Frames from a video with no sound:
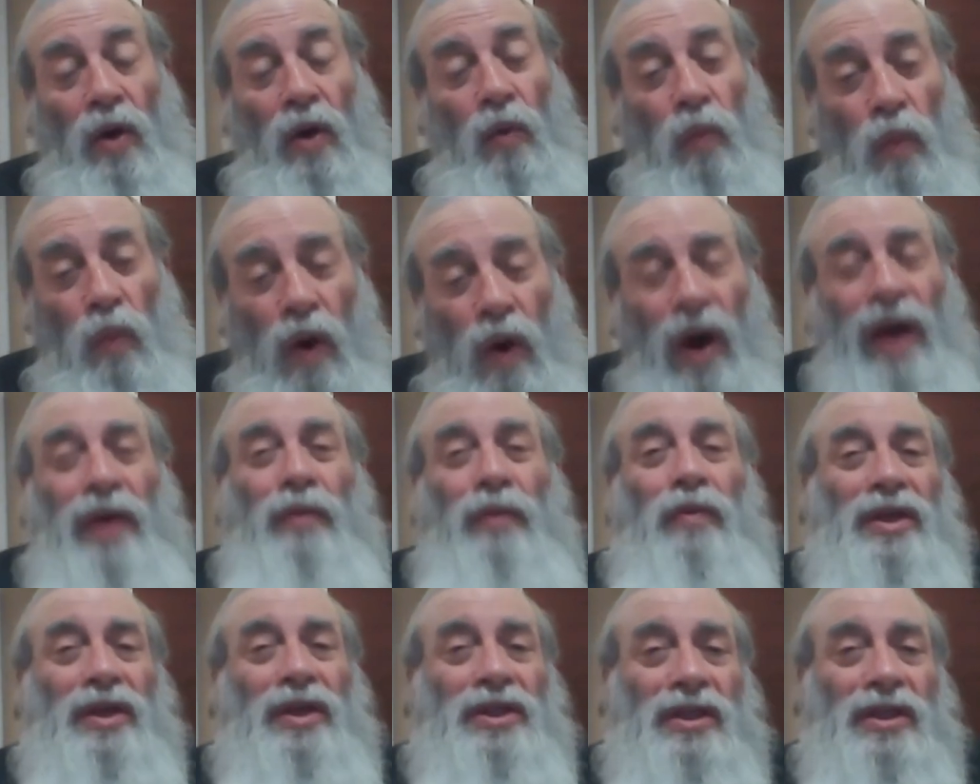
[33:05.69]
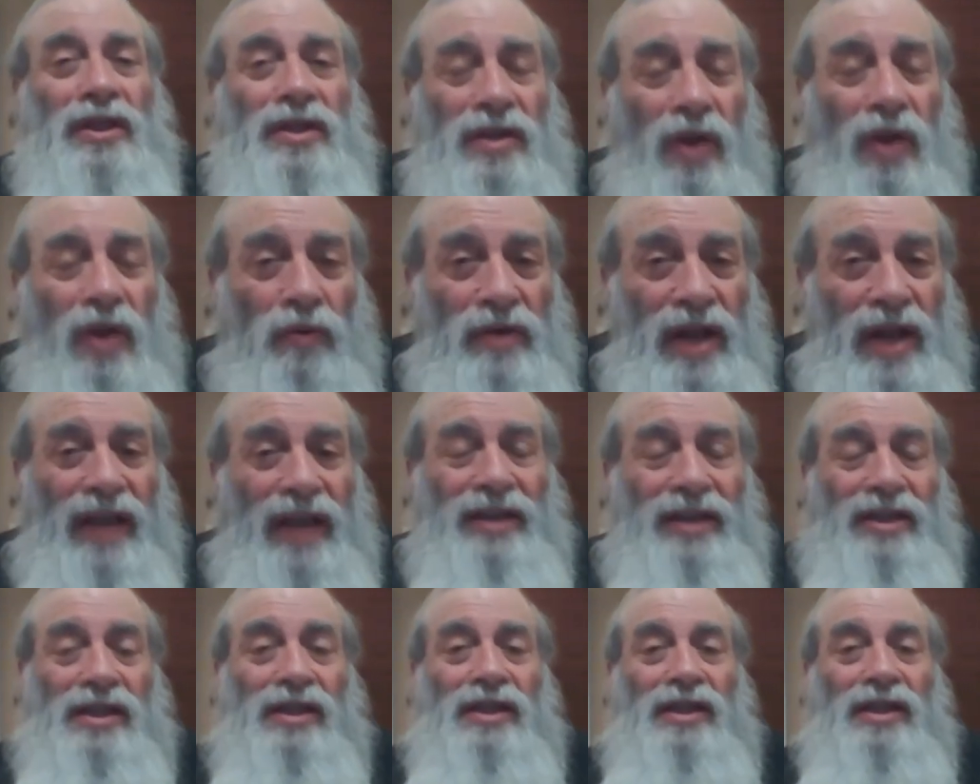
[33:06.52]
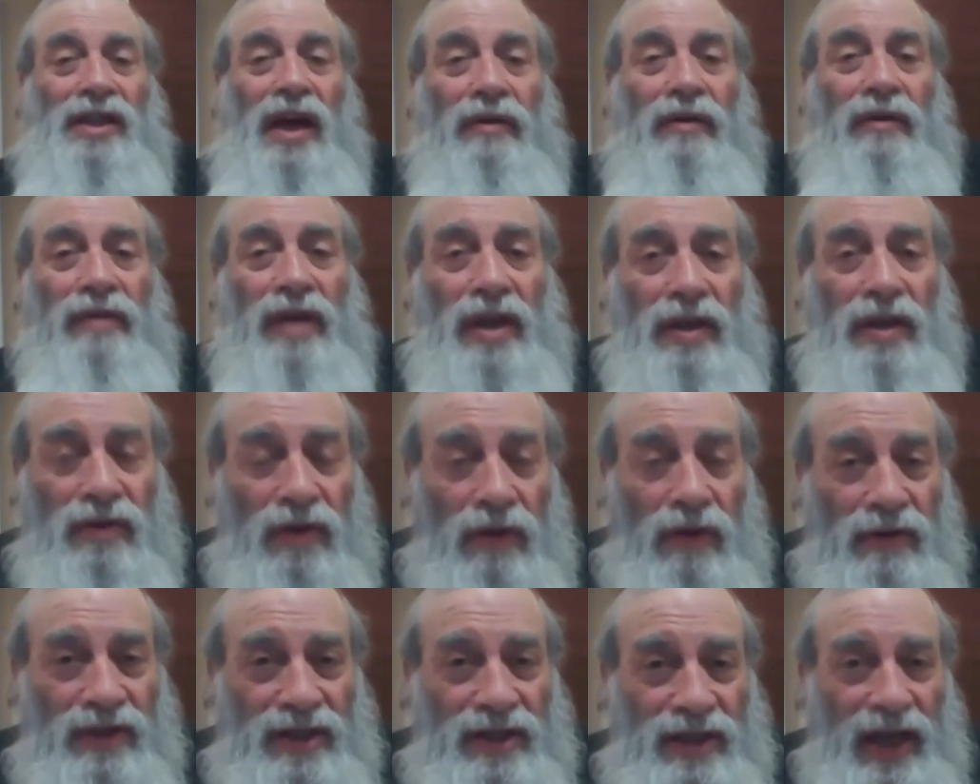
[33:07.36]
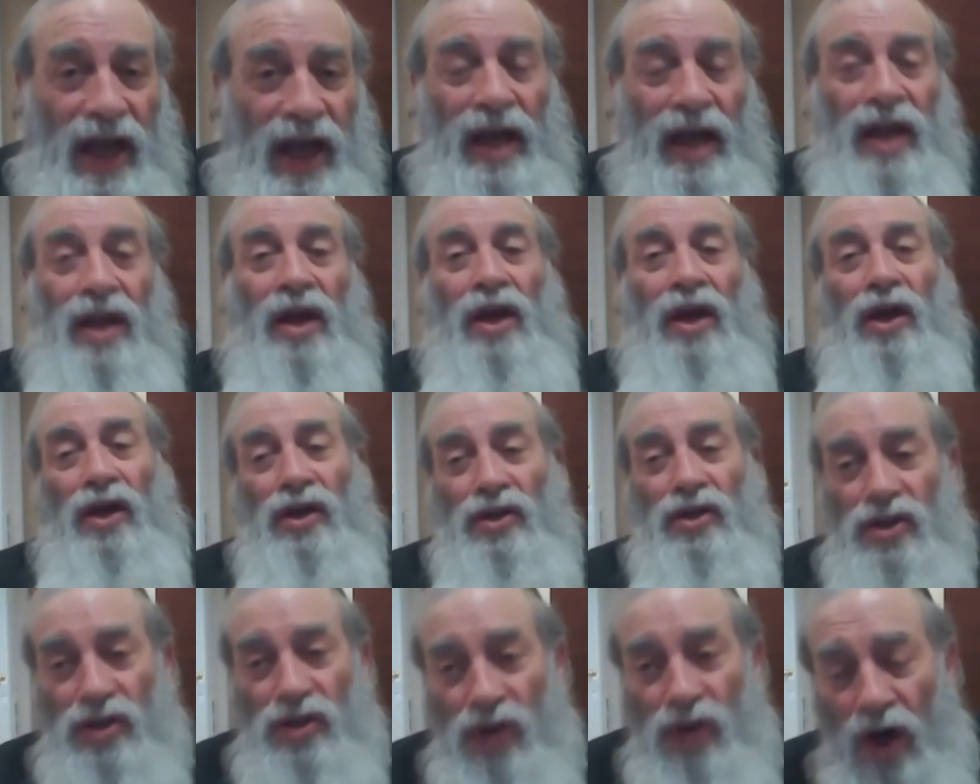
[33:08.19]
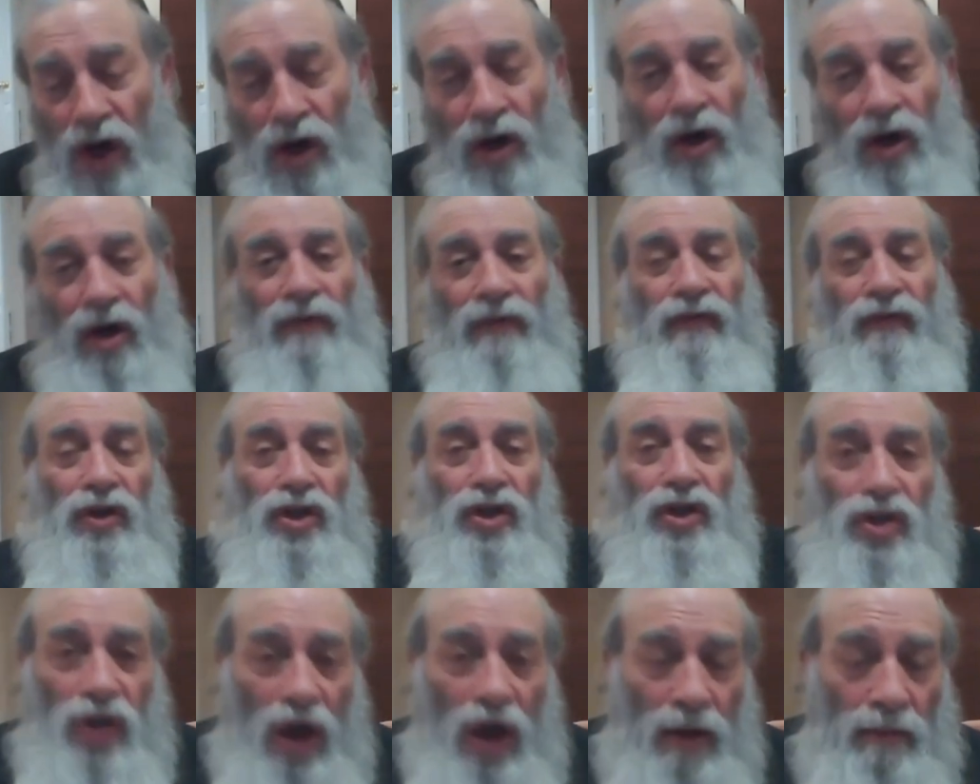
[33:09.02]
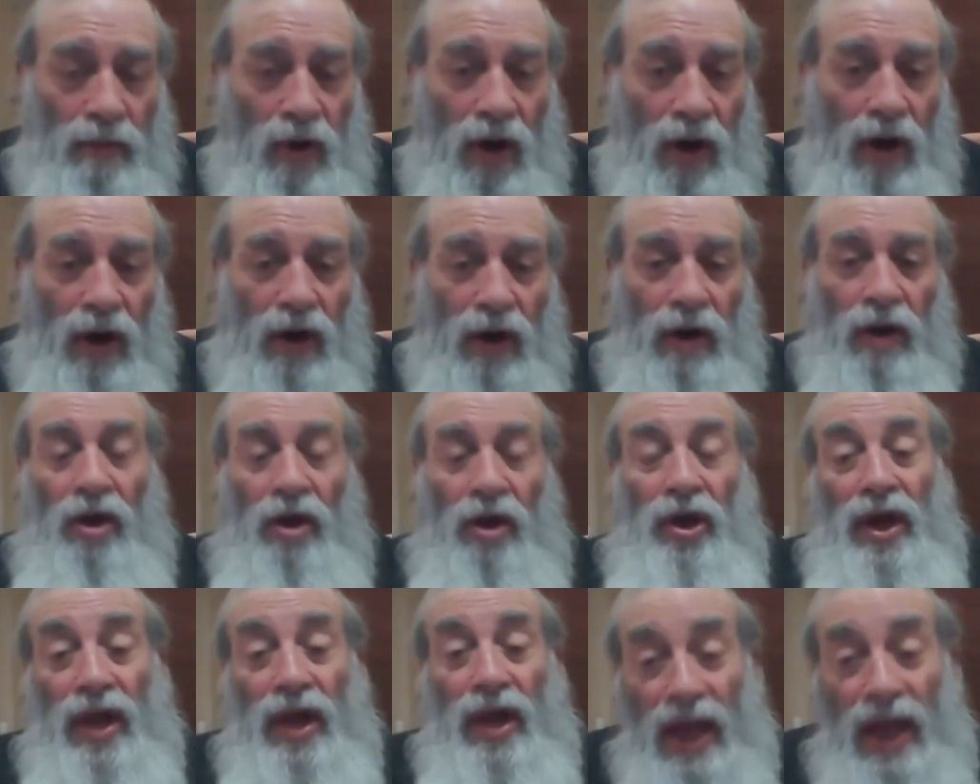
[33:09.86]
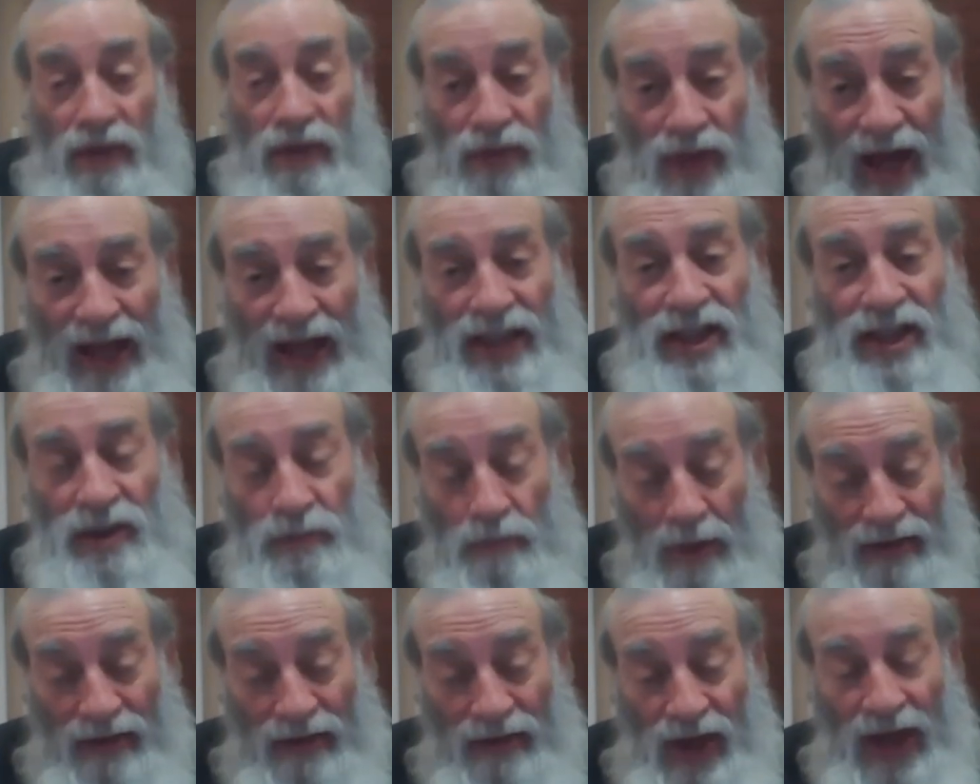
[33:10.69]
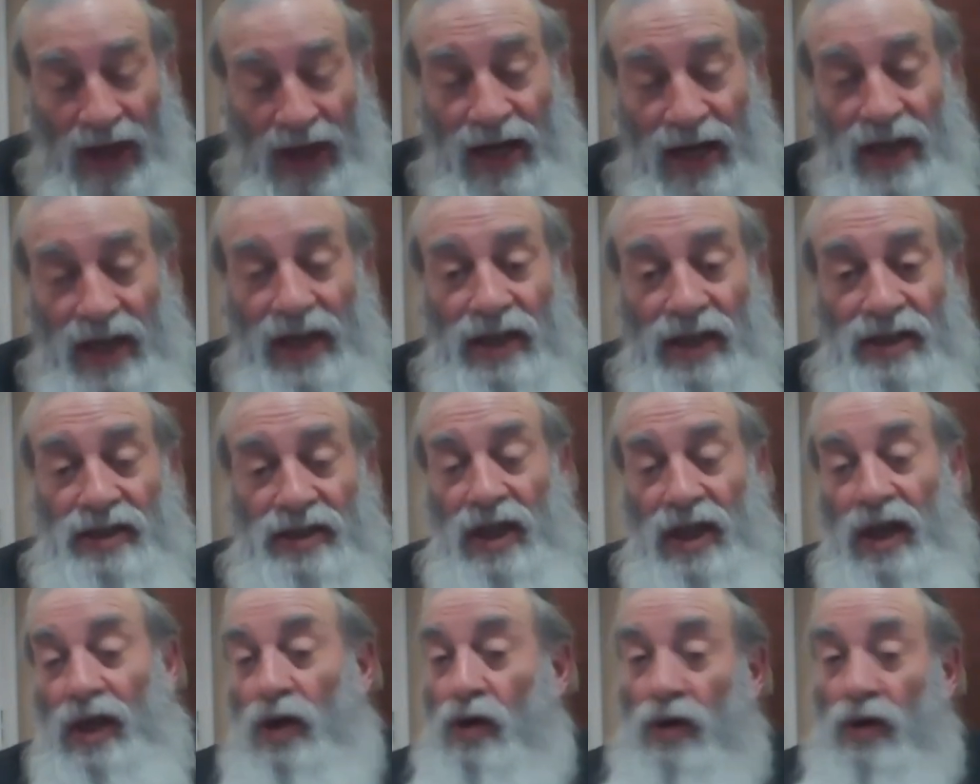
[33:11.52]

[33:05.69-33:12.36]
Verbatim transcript: Why was it so necessary to say Zochar v'Shomer in that spontaneous thing?